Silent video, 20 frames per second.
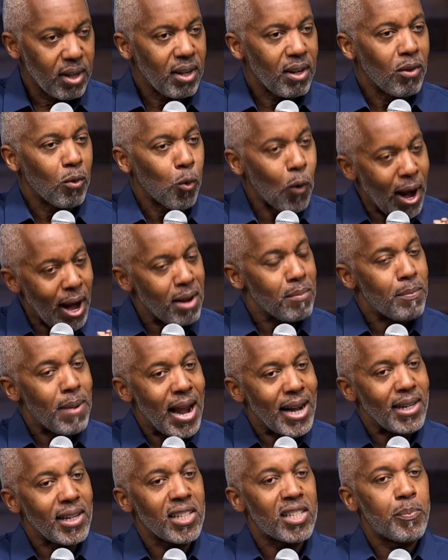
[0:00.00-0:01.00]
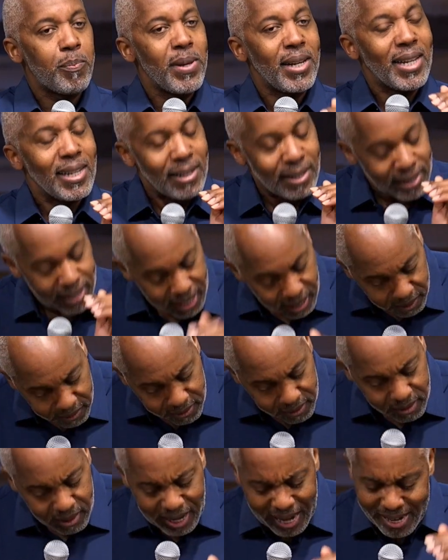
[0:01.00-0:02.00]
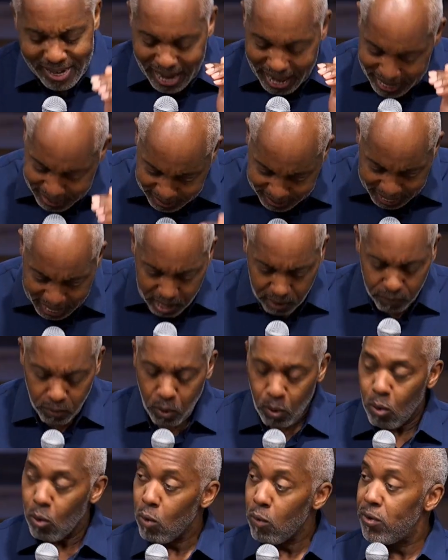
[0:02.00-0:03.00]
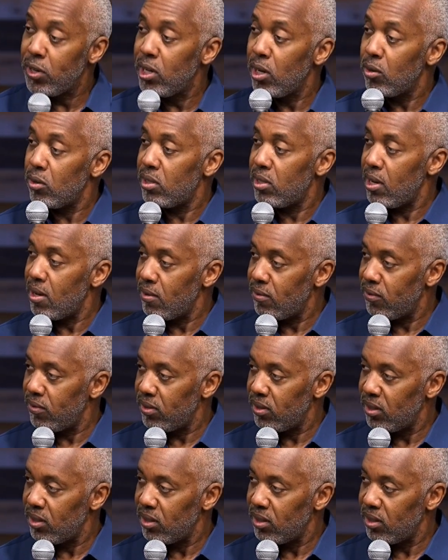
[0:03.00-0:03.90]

Right back to speaking death and not life over yourself.